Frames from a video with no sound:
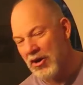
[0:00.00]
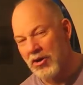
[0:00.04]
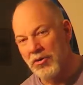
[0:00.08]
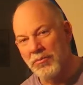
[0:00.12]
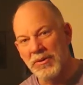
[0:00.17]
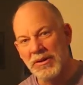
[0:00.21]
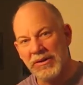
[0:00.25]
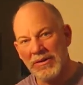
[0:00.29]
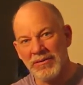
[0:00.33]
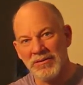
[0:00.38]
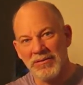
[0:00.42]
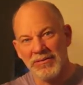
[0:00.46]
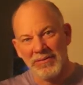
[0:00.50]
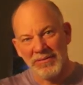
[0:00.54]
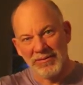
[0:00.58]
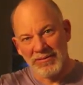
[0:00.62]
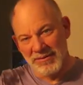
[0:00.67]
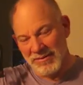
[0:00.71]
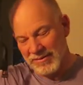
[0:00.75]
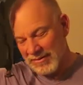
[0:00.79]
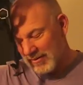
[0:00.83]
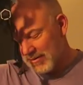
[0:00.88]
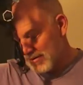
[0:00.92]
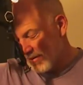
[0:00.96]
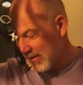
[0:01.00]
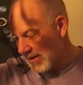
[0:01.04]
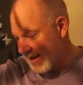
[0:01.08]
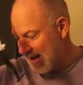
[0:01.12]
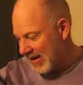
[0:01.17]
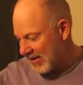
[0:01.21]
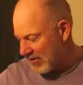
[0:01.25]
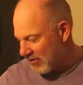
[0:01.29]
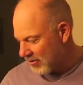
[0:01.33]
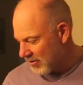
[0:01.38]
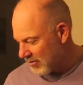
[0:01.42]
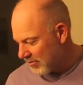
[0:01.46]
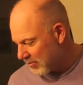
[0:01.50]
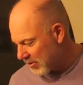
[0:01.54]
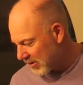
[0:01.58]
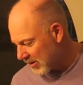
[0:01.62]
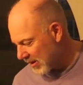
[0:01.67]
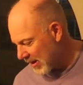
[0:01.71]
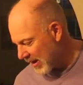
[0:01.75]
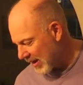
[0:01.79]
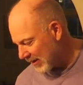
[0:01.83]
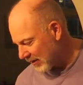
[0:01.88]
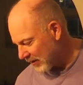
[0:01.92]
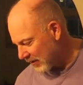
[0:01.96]
helmet, last
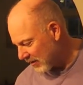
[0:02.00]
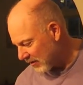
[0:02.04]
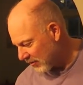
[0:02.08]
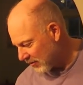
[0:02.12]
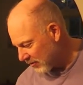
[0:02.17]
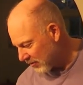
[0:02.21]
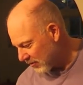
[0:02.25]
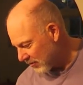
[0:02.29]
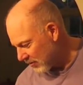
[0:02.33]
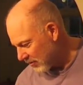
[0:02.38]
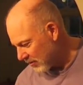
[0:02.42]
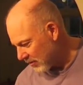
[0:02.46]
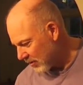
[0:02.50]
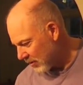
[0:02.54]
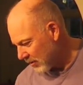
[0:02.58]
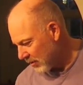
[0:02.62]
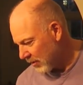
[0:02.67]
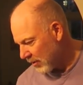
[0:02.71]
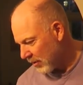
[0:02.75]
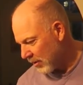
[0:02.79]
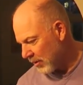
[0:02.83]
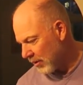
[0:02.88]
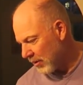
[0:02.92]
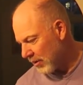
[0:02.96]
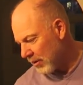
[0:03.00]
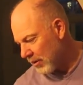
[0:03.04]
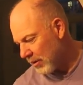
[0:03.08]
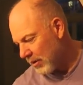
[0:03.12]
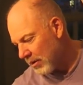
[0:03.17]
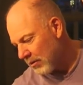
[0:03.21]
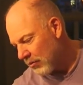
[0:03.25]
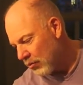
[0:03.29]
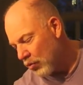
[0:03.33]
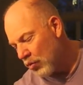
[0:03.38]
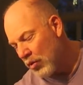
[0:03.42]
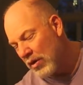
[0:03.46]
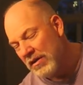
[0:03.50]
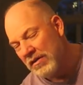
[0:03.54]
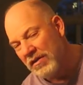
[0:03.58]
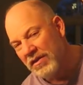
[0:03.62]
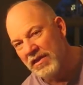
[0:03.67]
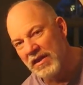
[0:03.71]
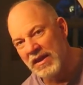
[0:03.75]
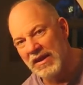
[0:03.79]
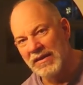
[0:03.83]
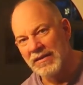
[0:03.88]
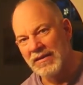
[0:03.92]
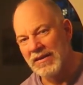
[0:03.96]
but not least. One
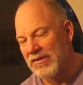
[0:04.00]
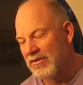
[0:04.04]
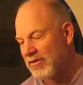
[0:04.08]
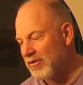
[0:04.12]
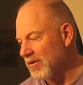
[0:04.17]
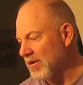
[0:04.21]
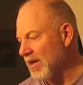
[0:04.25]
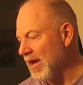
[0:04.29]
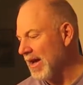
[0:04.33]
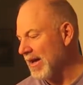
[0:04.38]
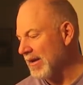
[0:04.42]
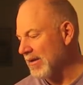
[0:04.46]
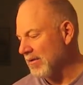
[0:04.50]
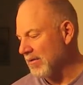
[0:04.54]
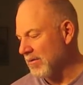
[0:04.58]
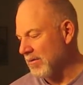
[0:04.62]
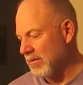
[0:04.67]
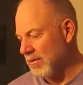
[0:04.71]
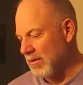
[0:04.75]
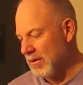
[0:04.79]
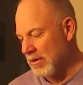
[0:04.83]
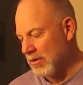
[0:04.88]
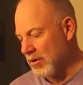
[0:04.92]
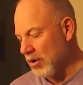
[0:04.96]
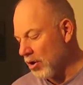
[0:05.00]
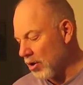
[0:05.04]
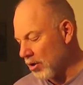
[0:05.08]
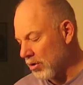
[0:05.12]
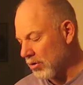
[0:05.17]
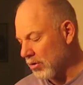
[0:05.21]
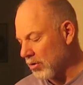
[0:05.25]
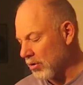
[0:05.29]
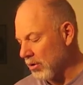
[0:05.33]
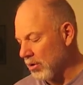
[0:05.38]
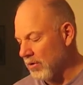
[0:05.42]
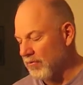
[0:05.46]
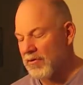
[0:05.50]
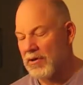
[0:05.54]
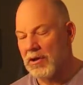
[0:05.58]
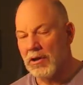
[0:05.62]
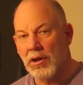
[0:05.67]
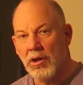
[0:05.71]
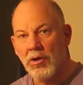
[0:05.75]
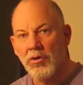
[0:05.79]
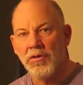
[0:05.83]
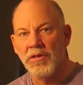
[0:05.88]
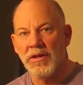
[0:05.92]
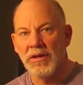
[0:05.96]
thing that's not an article of
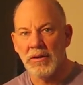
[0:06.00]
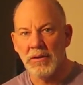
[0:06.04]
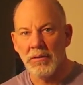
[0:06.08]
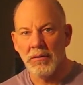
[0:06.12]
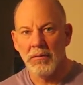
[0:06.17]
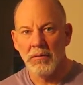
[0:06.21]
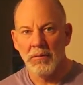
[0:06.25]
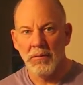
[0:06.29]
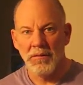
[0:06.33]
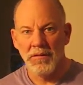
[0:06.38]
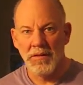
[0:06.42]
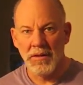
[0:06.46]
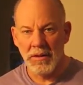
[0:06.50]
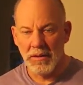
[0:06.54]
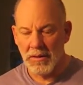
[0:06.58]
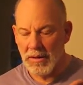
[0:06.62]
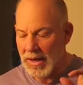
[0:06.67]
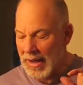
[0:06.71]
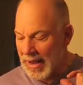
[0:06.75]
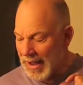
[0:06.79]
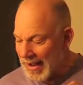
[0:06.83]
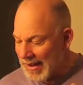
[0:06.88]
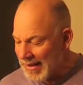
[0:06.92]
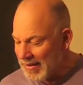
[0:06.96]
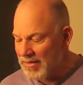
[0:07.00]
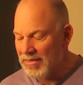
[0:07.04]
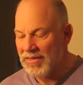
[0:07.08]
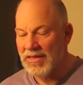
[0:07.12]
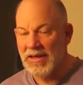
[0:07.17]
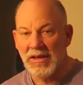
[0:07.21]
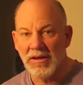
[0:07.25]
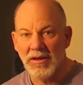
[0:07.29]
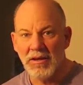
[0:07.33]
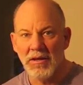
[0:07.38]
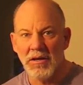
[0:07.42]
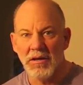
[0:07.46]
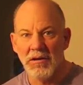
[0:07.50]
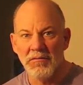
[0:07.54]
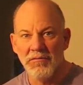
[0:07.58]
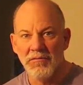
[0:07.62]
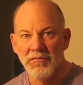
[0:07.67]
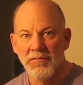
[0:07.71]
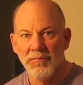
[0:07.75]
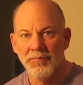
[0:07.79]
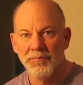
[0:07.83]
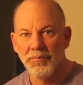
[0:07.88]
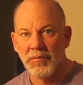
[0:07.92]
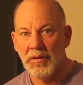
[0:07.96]
clothing that I think
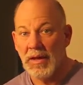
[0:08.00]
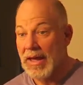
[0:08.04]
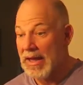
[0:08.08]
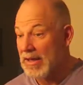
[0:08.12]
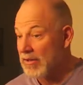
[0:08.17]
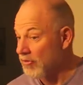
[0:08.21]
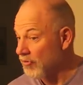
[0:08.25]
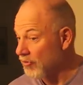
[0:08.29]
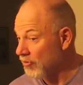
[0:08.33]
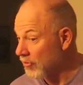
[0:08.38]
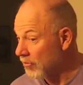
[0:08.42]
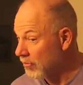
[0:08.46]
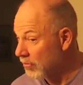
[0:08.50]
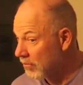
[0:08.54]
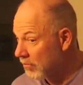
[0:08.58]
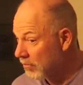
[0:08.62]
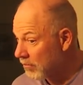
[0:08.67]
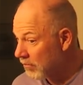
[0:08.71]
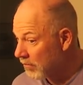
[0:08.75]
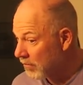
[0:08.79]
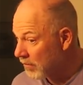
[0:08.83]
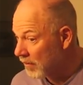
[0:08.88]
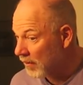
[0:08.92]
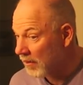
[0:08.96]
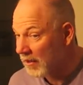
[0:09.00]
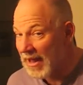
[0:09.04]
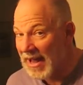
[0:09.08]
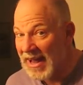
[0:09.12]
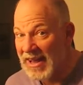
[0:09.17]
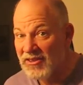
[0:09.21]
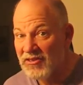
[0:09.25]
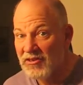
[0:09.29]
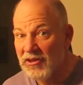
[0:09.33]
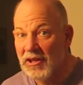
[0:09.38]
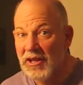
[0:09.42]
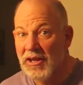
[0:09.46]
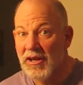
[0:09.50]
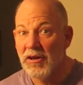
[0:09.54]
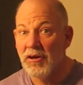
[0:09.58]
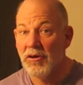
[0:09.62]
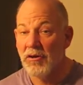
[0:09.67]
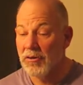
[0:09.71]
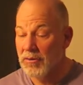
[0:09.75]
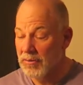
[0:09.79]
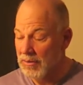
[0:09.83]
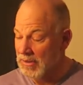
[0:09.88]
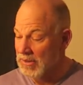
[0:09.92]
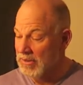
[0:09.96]
of as the last
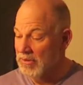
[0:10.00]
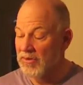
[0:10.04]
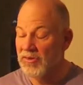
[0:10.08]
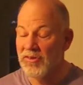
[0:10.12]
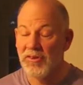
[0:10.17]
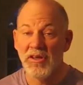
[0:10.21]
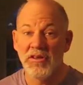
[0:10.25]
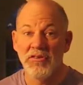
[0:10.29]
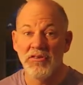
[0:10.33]
layer is